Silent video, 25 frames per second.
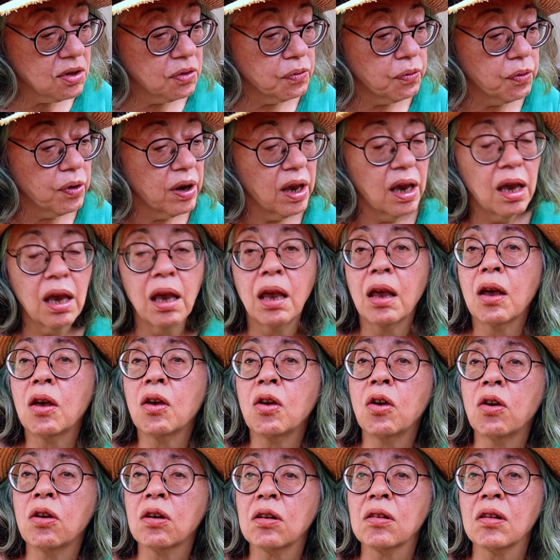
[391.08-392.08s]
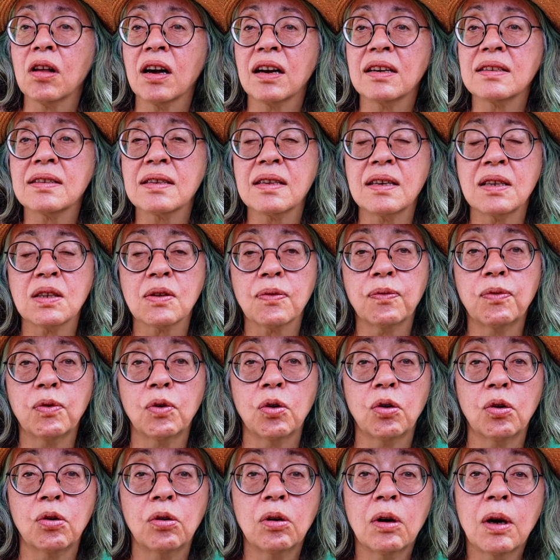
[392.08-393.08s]
to re-utilise this
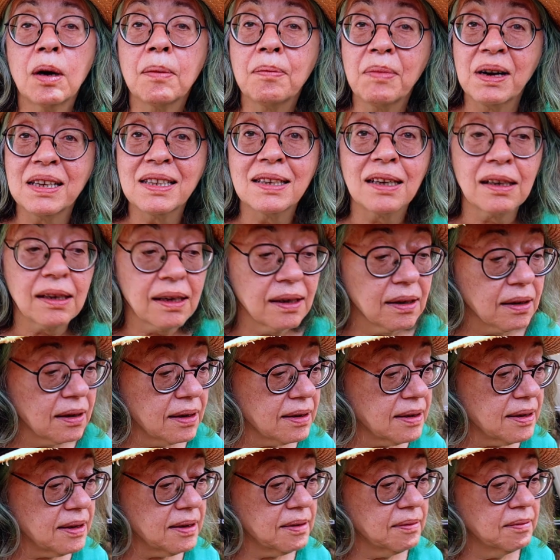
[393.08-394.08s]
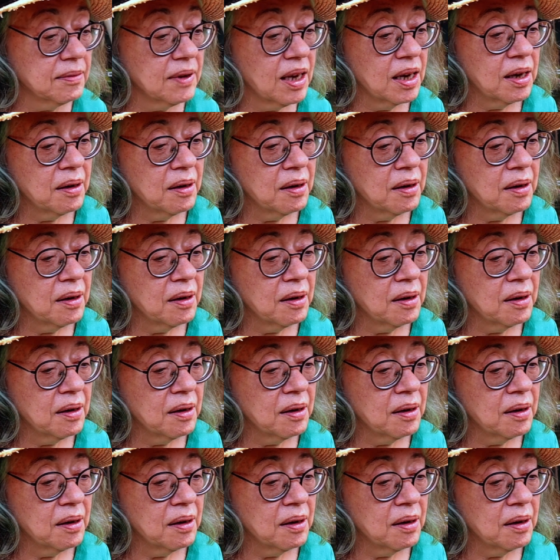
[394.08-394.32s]
for my succulents.